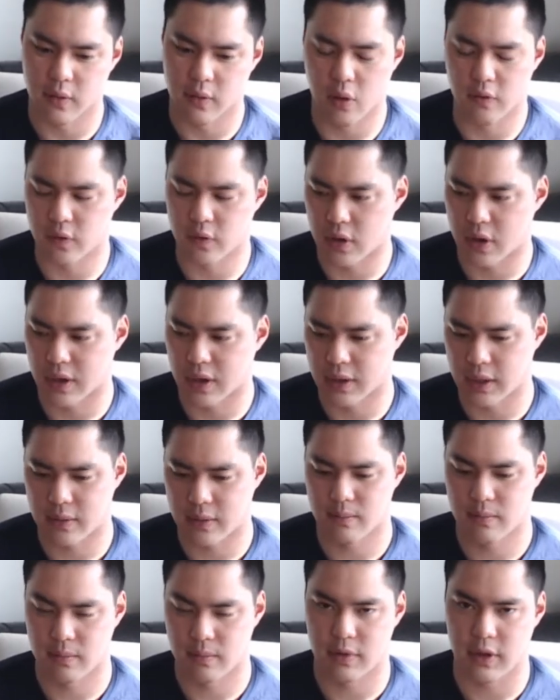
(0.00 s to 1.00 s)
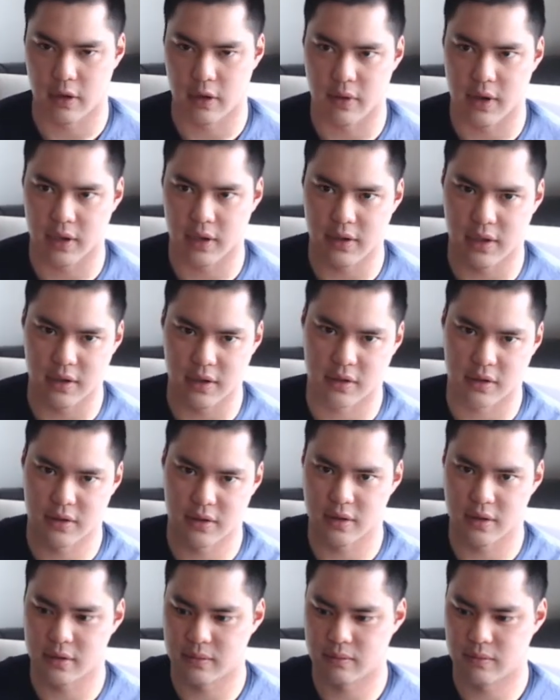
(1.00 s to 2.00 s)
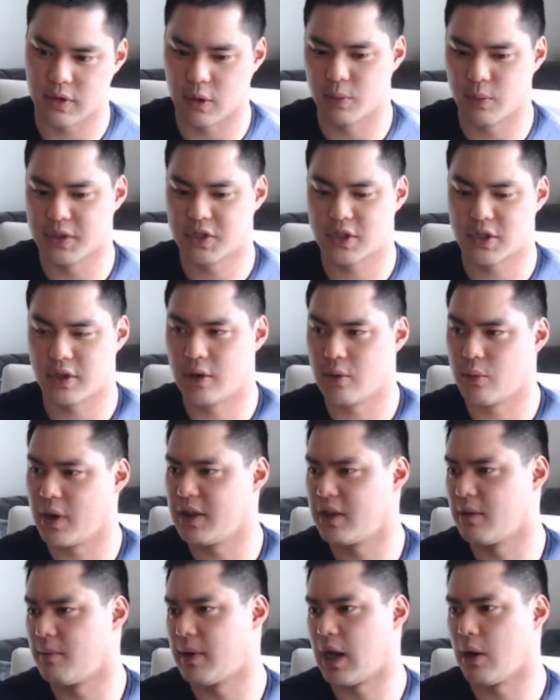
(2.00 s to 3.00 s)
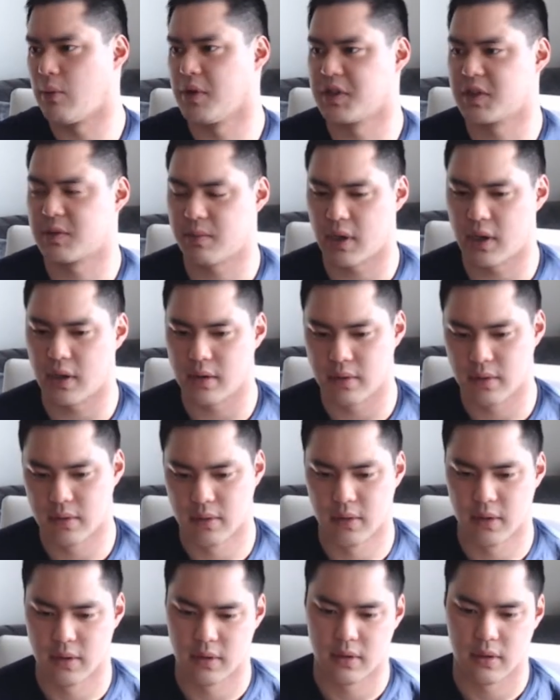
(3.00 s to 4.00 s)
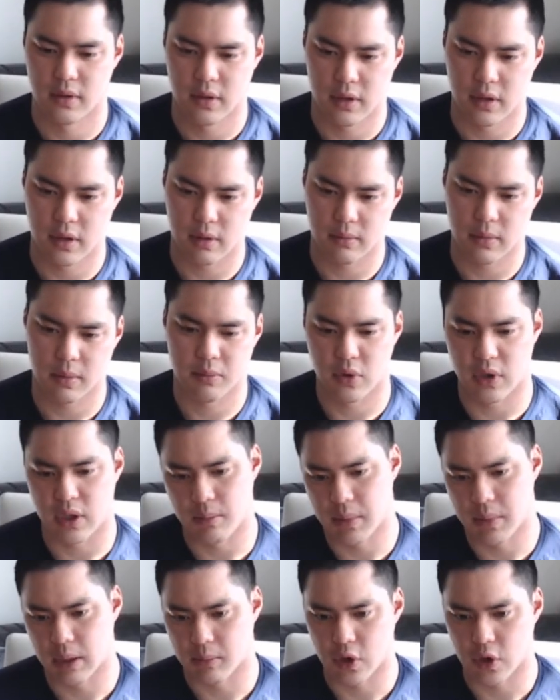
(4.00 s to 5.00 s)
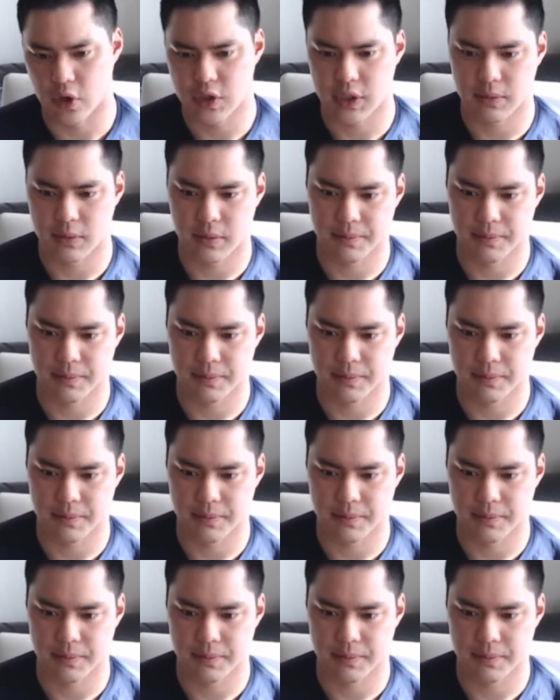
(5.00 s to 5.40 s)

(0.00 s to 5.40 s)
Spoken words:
Overall, like theoretically, like the good ones should outweigh the bad ones by a pretty big margin.